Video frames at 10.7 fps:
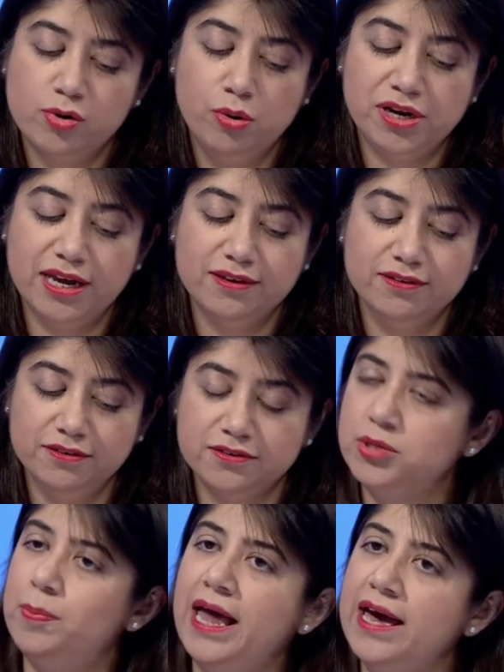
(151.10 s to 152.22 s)
according
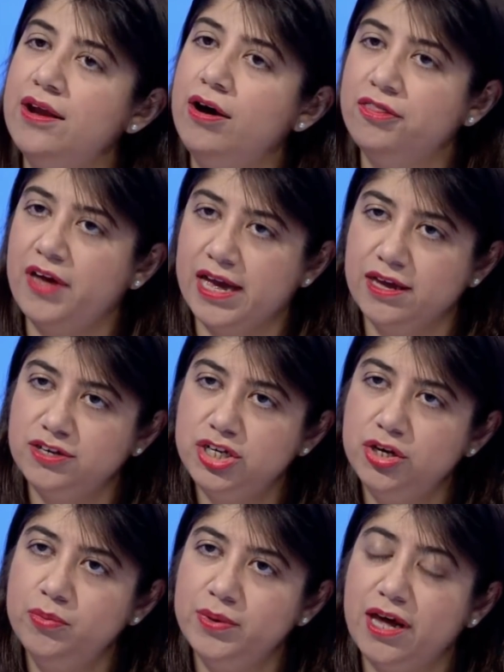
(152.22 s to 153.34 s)
to plan, are they? And
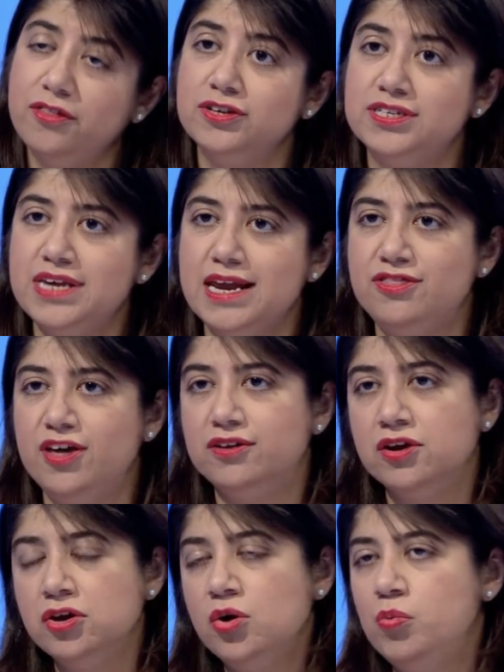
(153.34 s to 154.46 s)
you and others said that
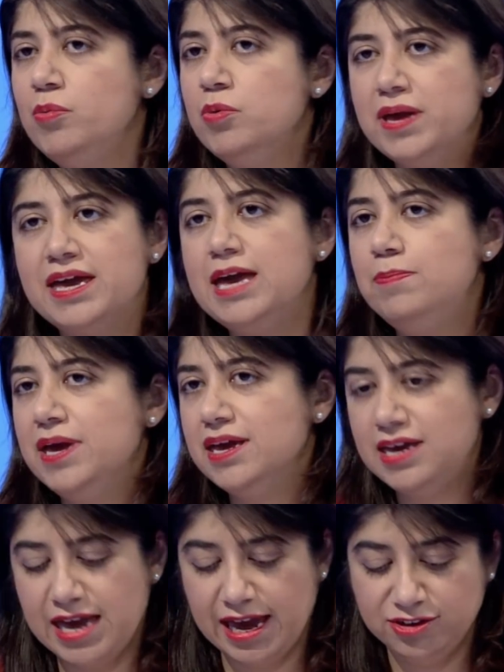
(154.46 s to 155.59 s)
we would be keeping
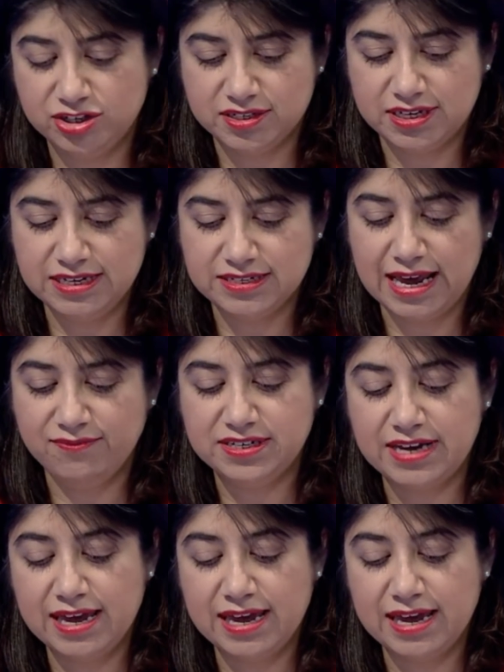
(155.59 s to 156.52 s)
key agencies. David